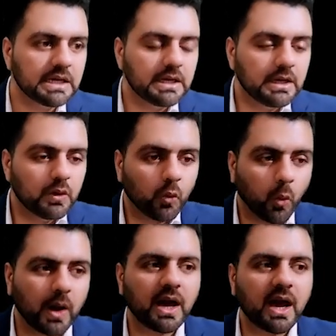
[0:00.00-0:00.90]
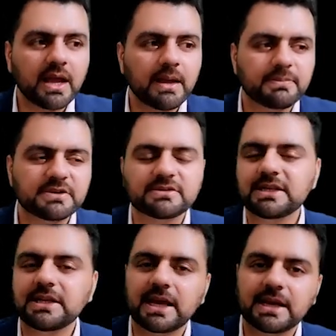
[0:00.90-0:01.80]
What I personally
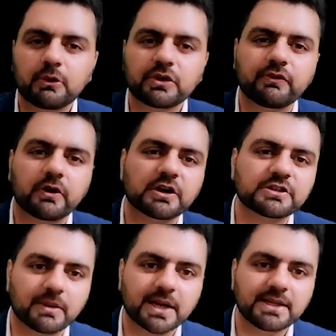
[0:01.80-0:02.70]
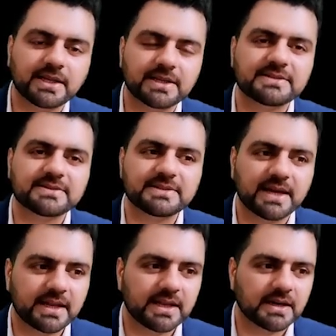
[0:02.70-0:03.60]
like about the forex market is
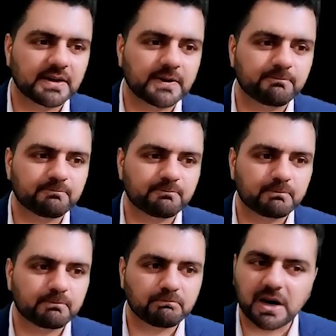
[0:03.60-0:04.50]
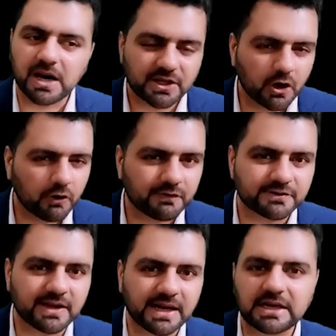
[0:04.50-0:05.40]
that market offers
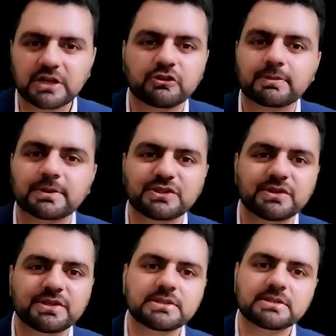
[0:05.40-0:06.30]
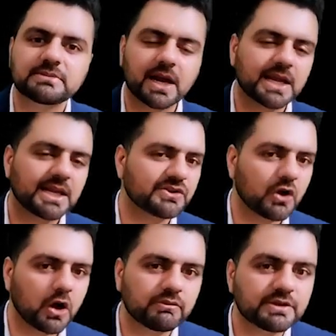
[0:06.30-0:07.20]
endless opportunities. Market is
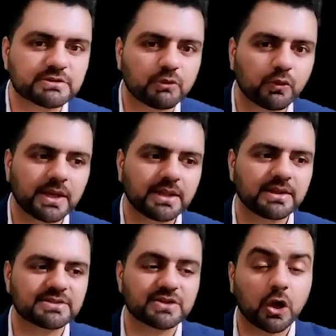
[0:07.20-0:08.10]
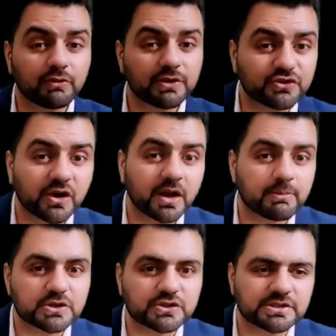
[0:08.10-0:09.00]
always moving. There's always trade
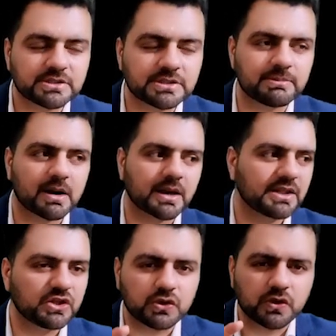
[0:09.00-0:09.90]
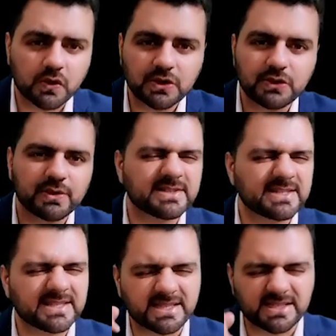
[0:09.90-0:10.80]
opportunities in the market. The Euro USD,
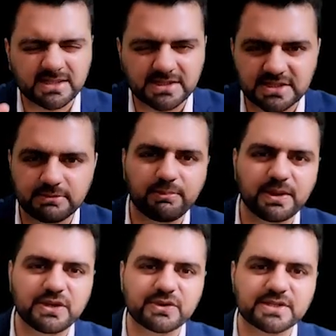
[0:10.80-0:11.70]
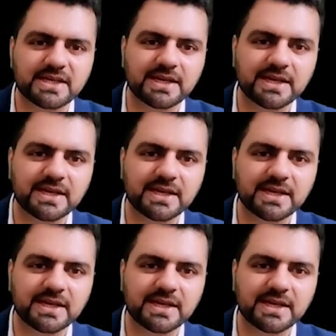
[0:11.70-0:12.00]
the GBP USD,